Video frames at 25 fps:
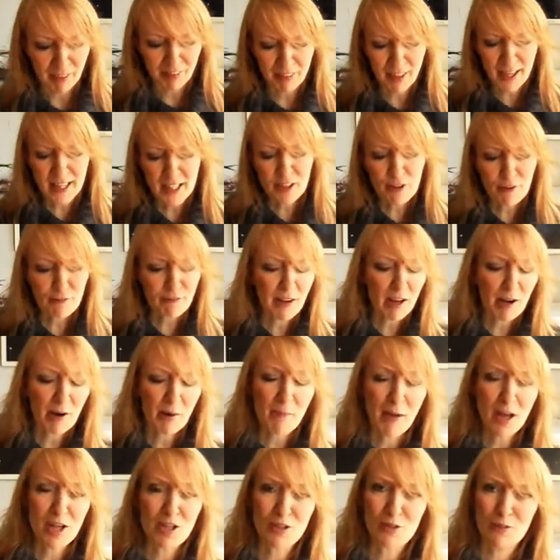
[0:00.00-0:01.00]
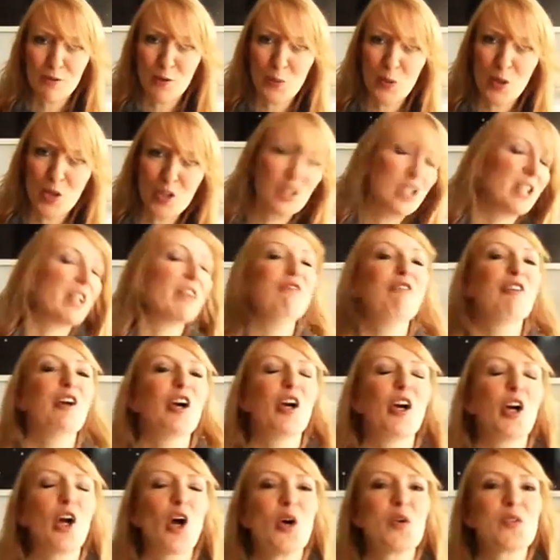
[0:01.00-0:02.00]
Thank you very much for watching,
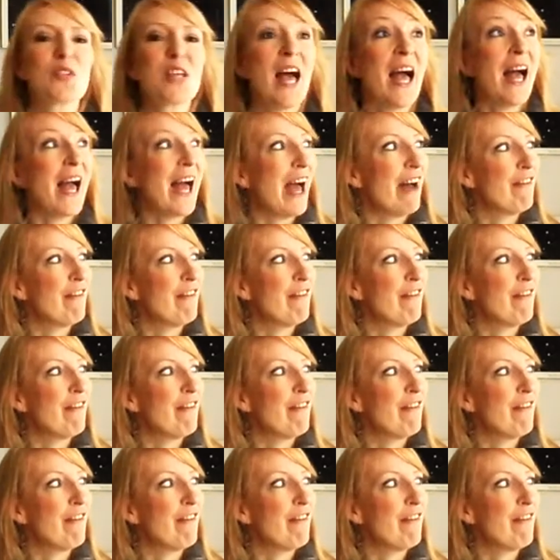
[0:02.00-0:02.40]
Virgos.